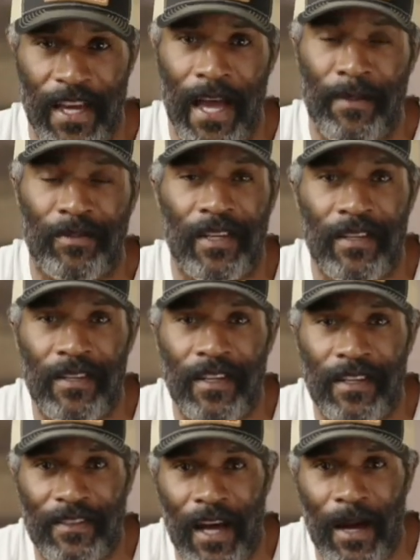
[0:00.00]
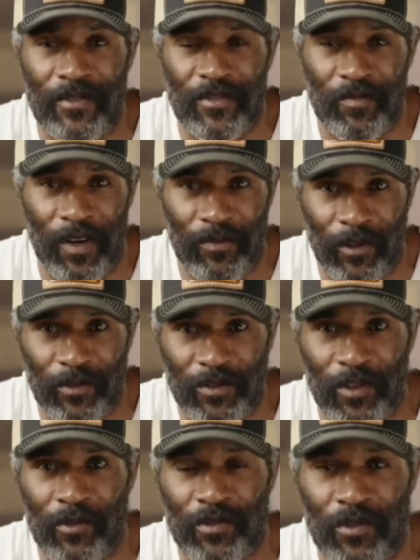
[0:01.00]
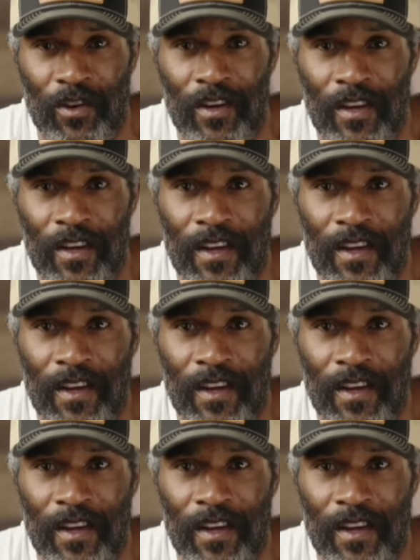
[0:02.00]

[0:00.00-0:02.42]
captain, and Thomas is a Buffalo soldier.